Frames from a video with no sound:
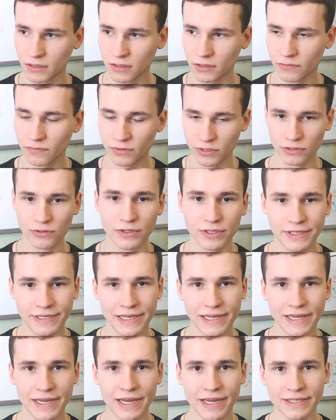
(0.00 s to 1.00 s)

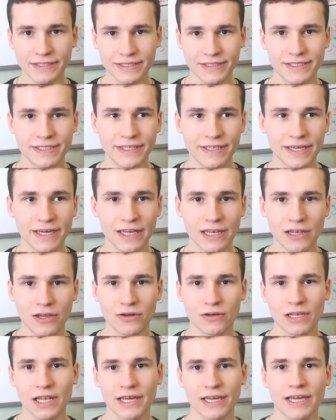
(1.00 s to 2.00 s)
fluently and sing
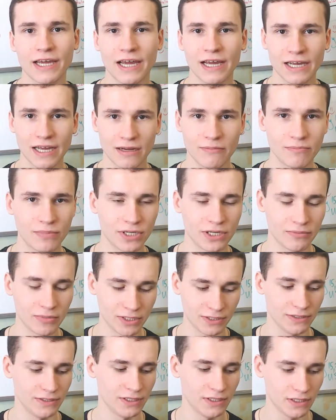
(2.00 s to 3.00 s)
along like an
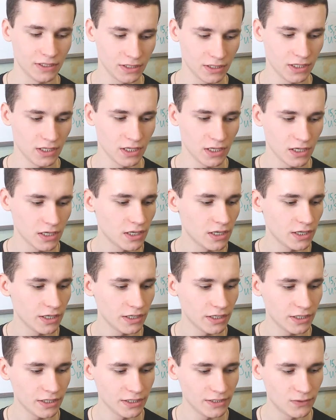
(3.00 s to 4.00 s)
accompaniment.
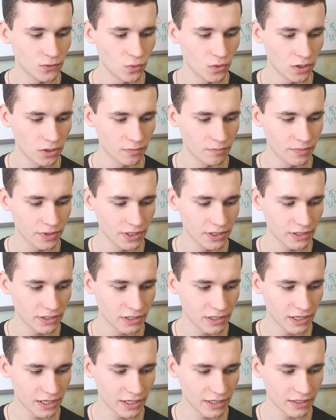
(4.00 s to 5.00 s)
It will be
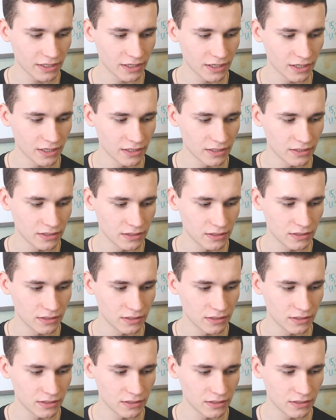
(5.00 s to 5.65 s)
like a